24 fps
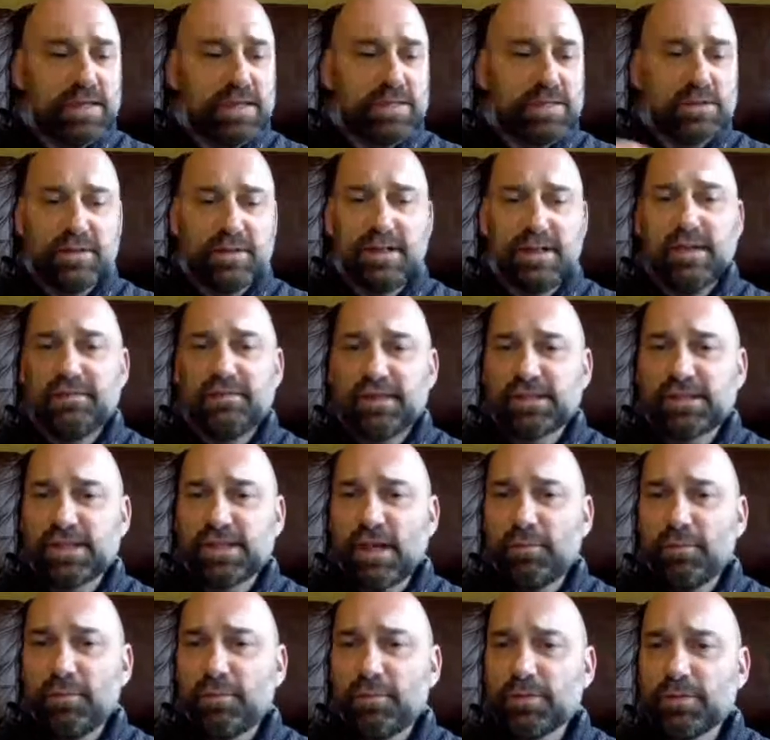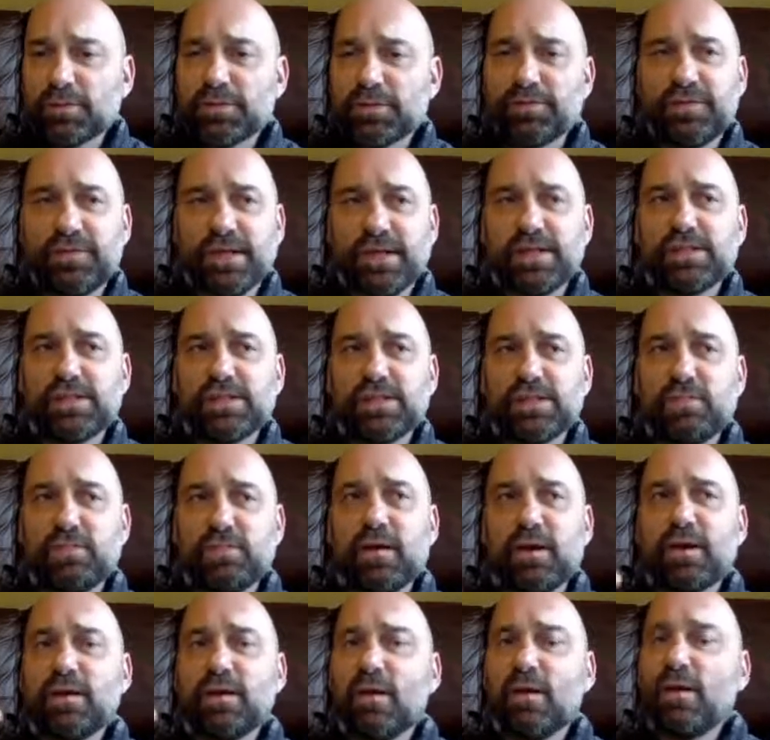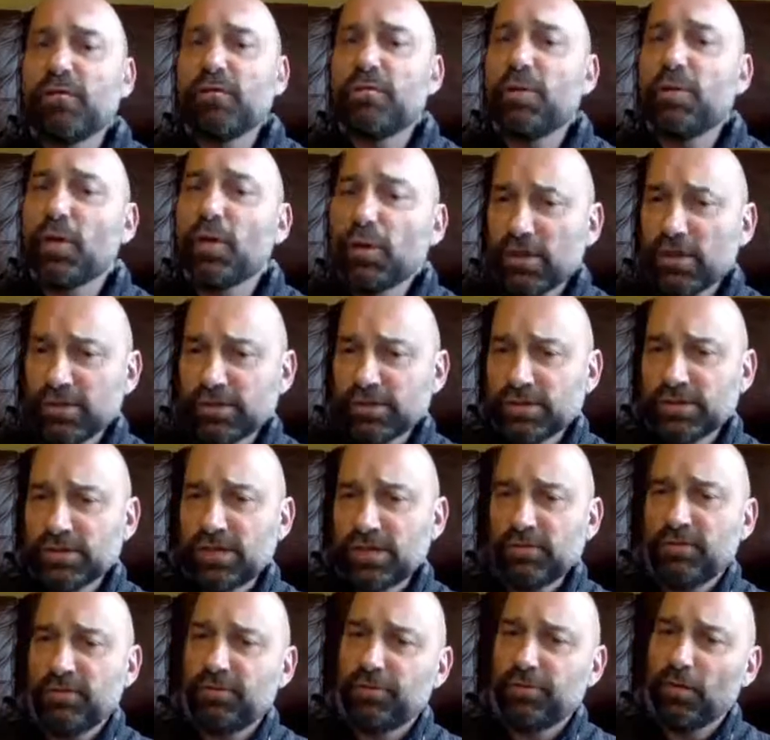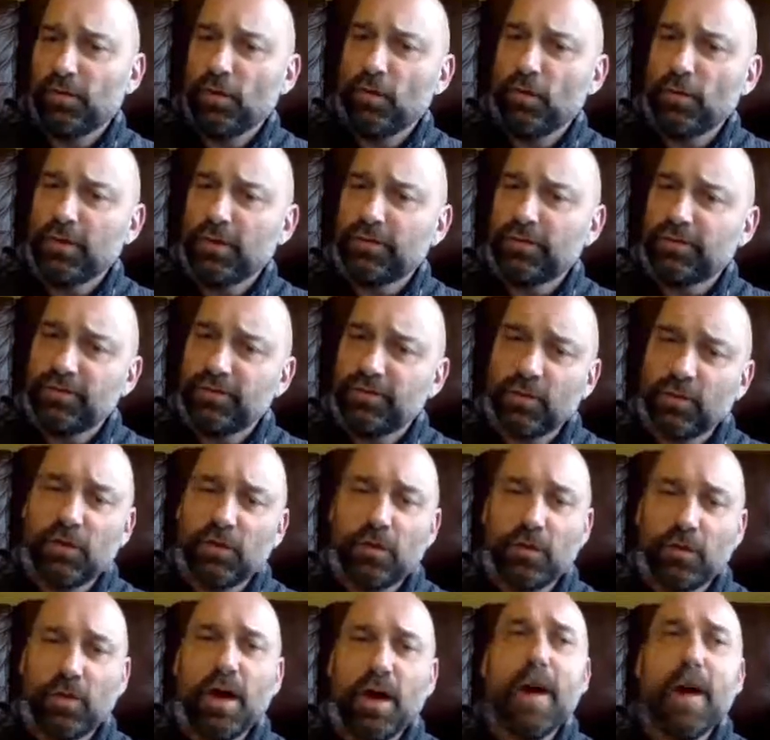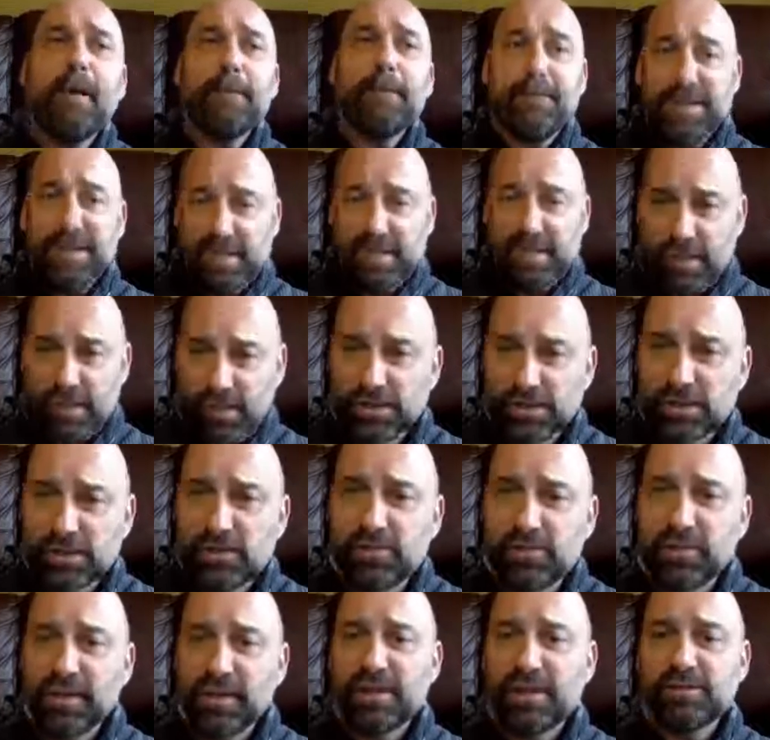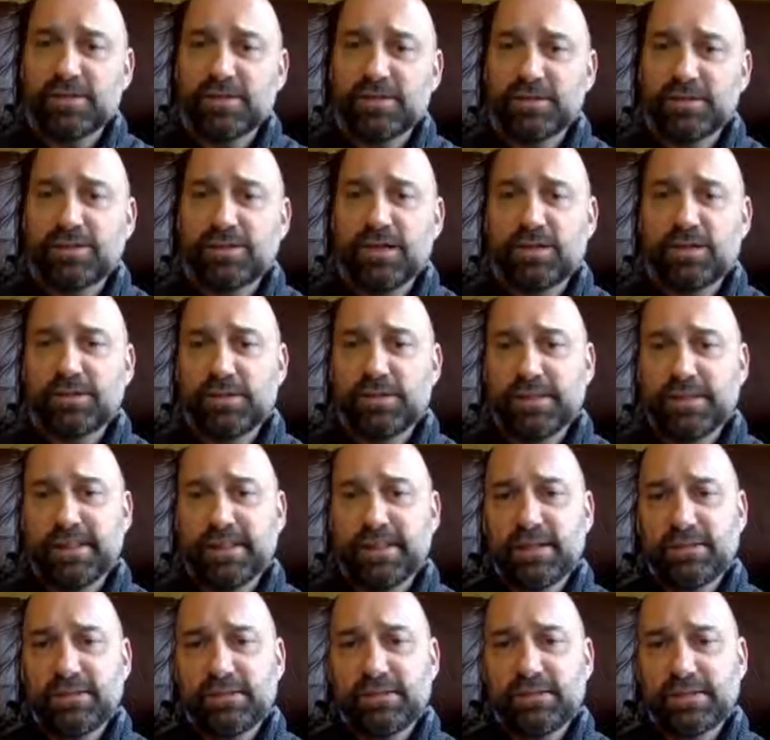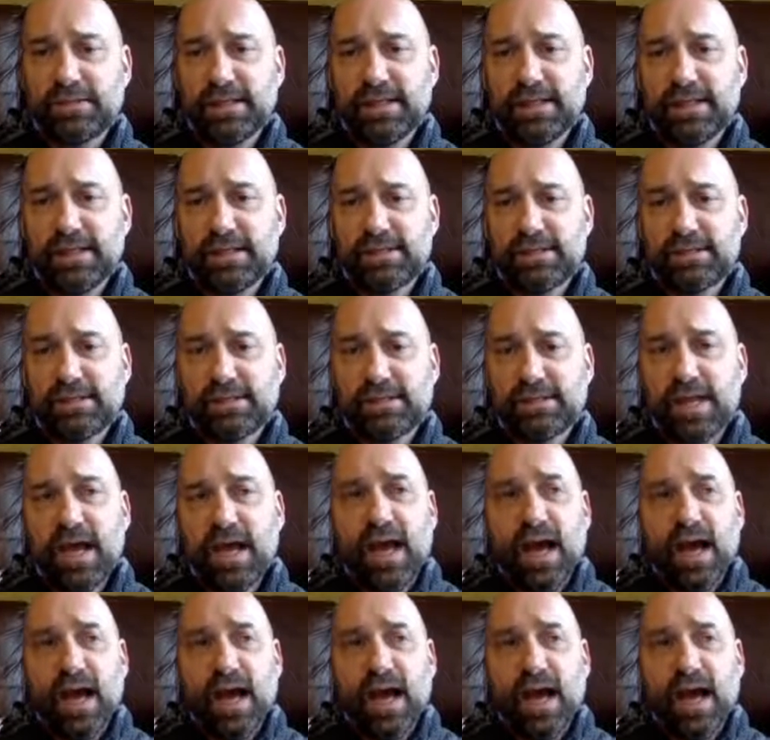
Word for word: You can give examples of things you might not put yourself forward for because you believed yourself to be useless.